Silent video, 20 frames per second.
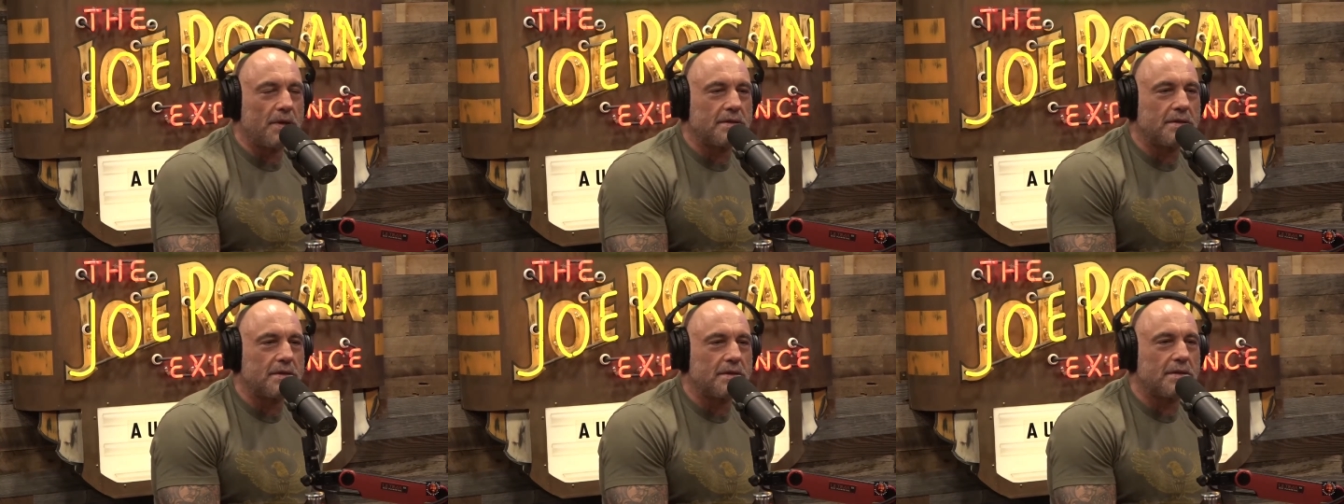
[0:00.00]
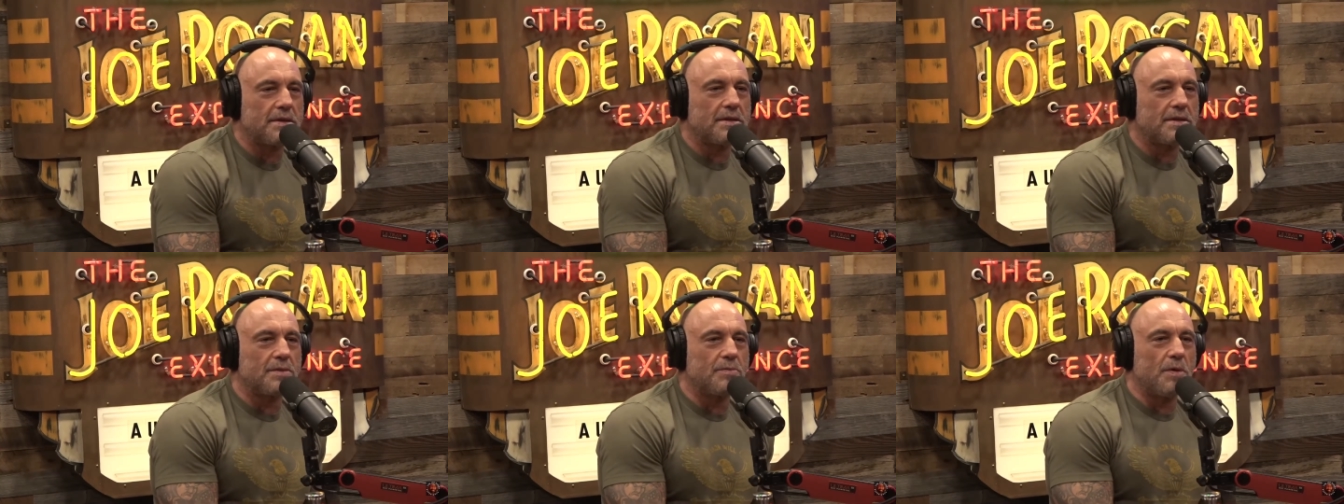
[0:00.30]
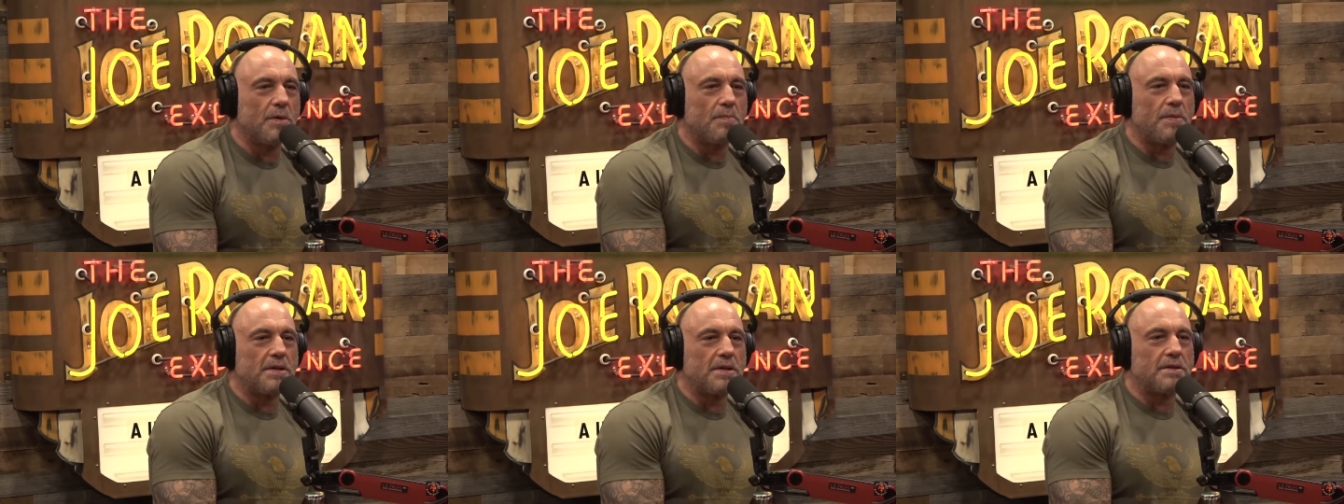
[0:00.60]
businesses
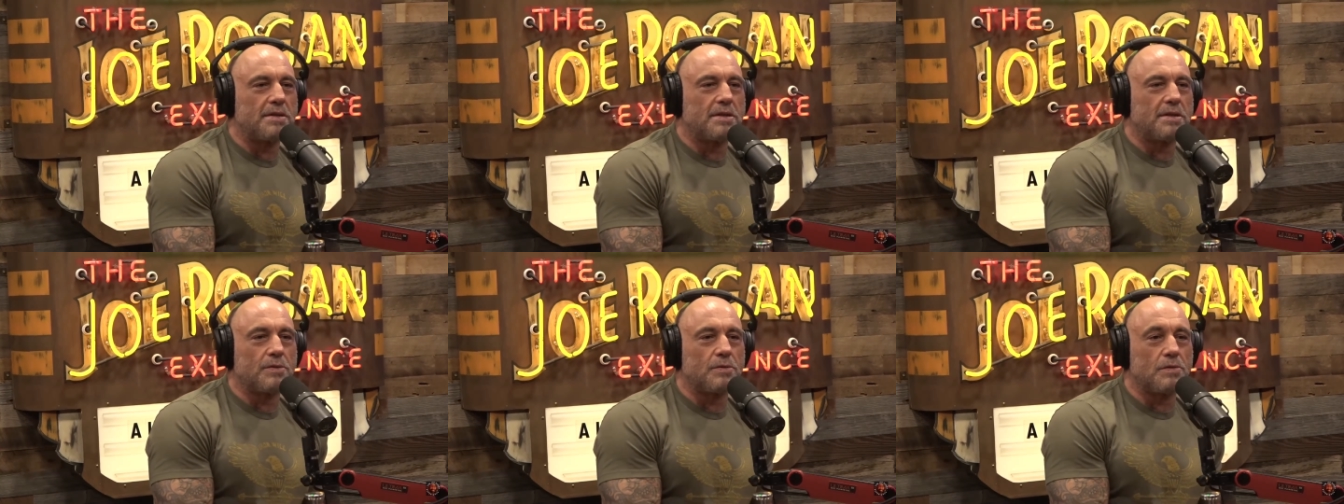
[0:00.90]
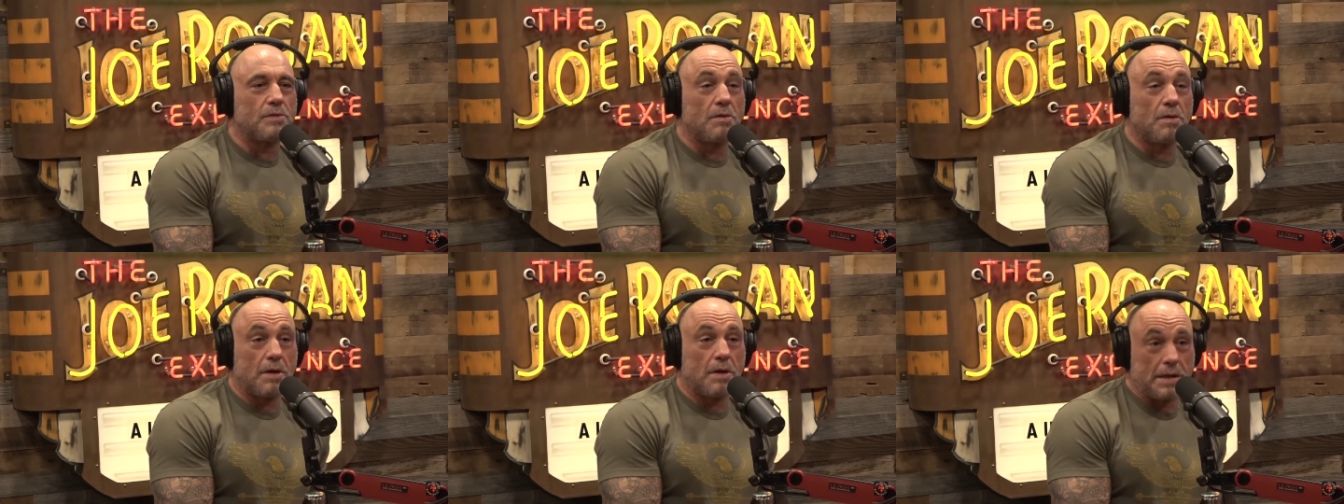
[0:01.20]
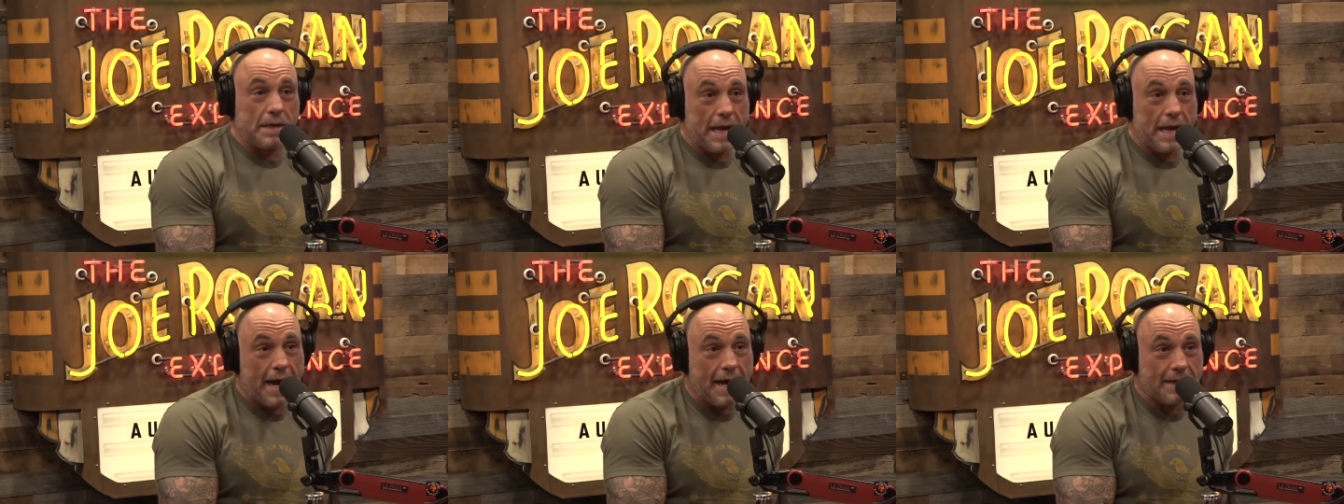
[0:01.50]
and what businesses do
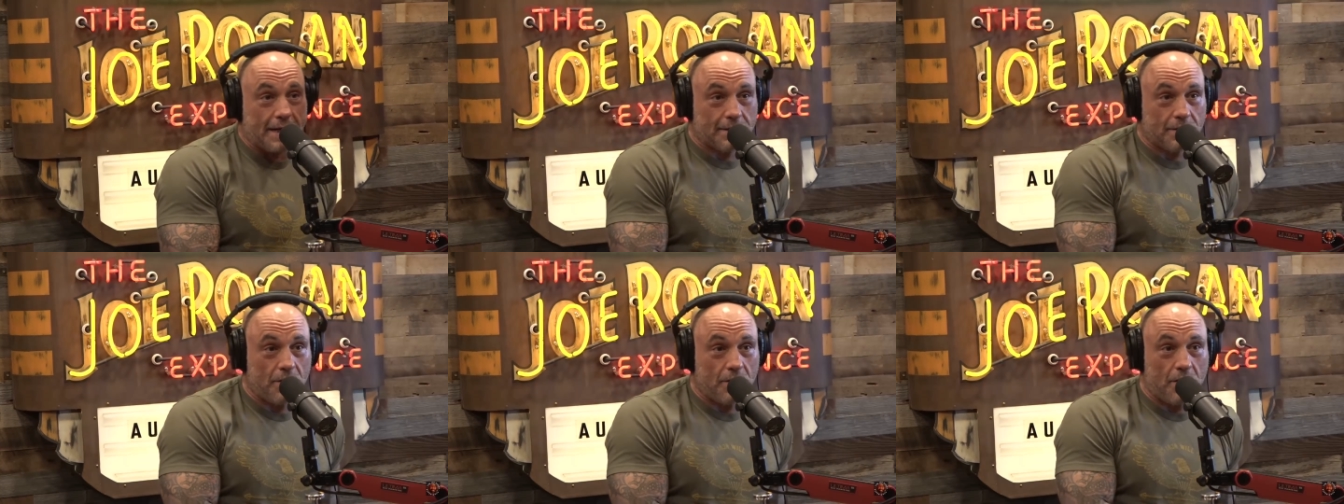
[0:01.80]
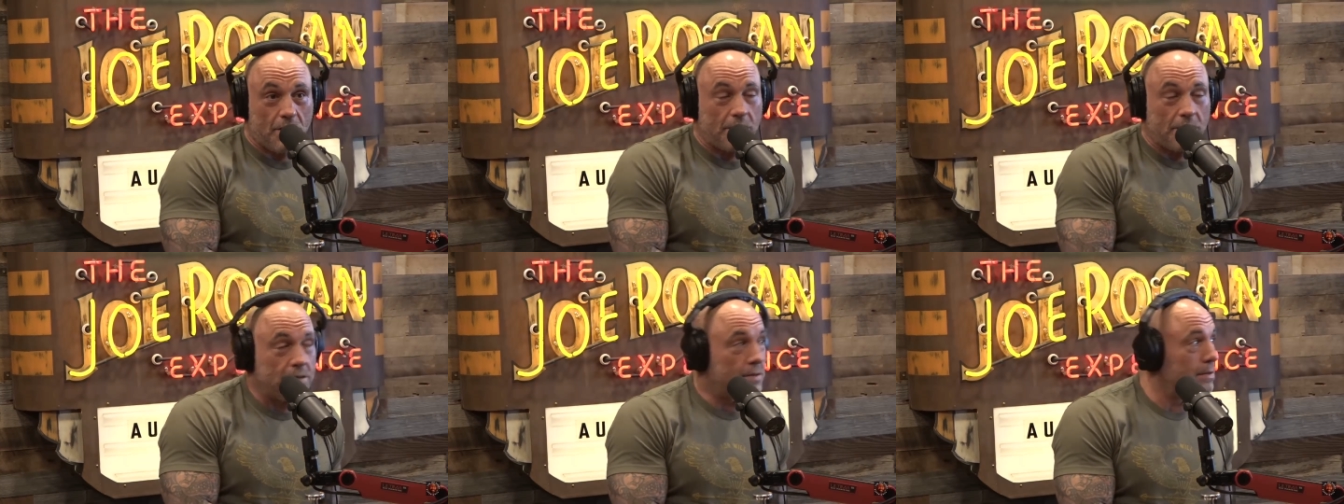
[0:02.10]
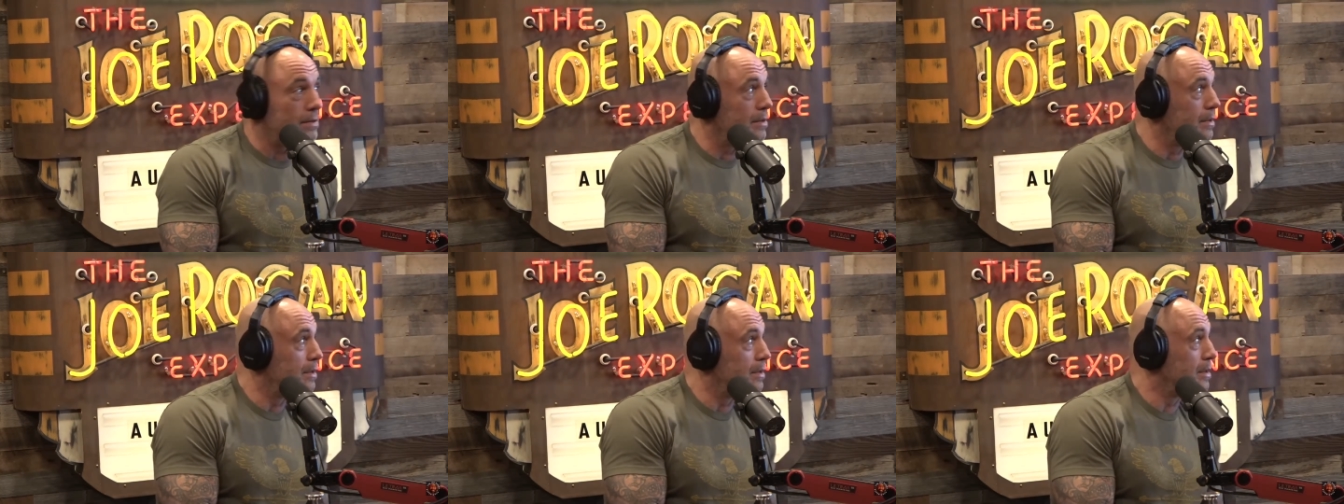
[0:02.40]
or tax
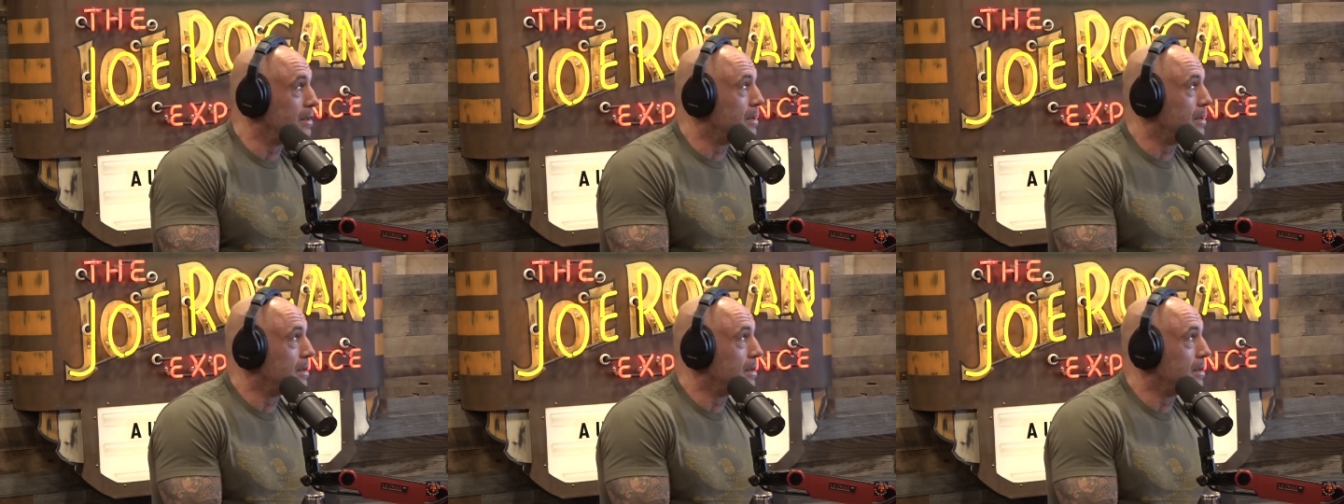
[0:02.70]
laws,